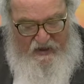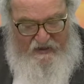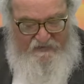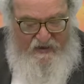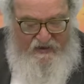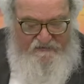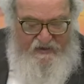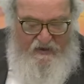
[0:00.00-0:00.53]

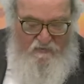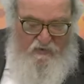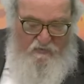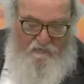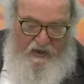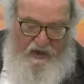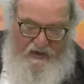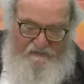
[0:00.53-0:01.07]
And as they
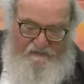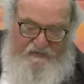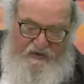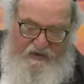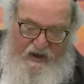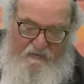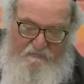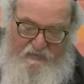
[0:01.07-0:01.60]
were
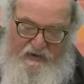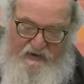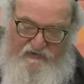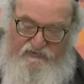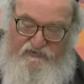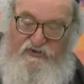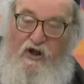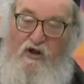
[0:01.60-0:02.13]
passing a
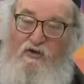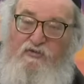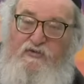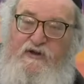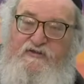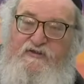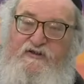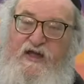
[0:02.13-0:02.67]
big
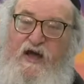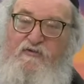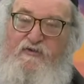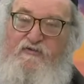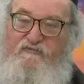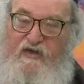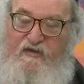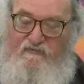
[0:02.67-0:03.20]
stone in the
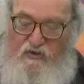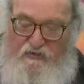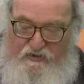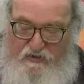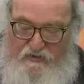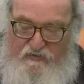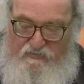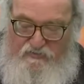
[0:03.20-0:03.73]
town of Givon
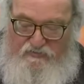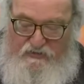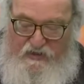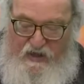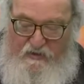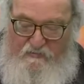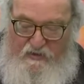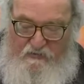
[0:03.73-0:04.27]
near
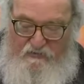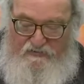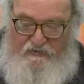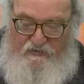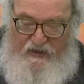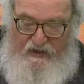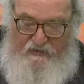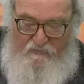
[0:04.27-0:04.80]
Yerushalayim, that
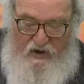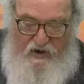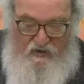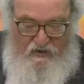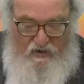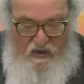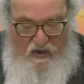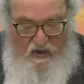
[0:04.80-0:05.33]
was a
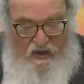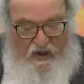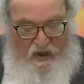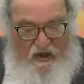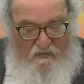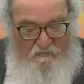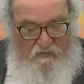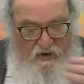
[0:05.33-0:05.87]
landmark,
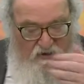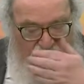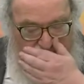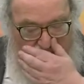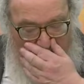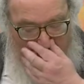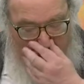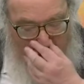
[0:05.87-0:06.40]

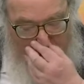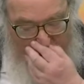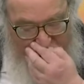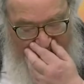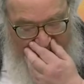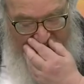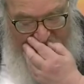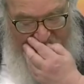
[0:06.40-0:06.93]
Amasa ba
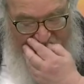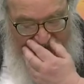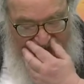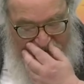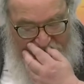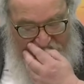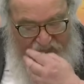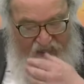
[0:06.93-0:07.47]
lifneim.
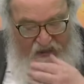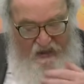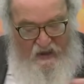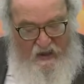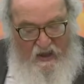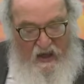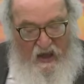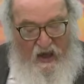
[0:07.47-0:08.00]

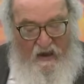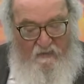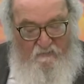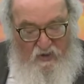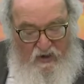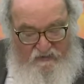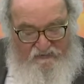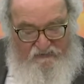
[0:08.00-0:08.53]

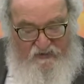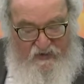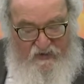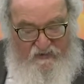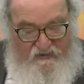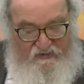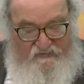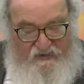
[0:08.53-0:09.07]

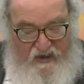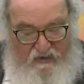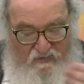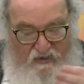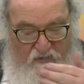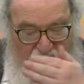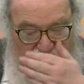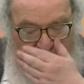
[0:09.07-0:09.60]
Amasa is
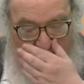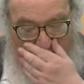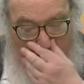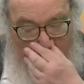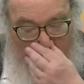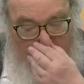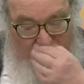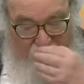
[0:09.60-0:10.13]
now coming
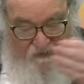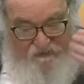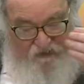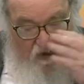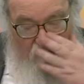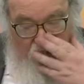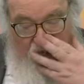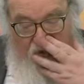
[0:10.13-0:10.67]
back with
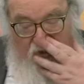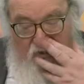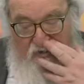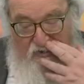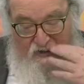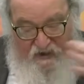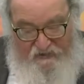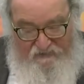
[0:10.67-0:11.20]
his army.
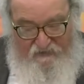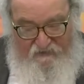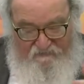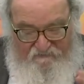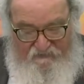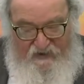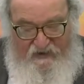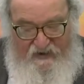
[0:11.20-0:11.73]
Again,
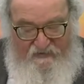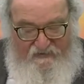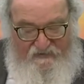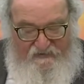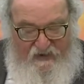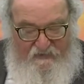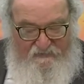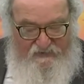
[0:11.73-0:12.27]
they're fighting on
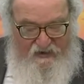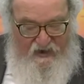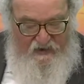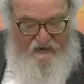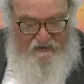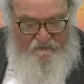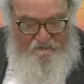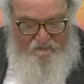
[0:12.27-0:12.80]
the same
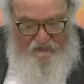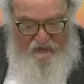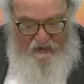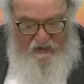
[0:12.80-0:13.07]
side.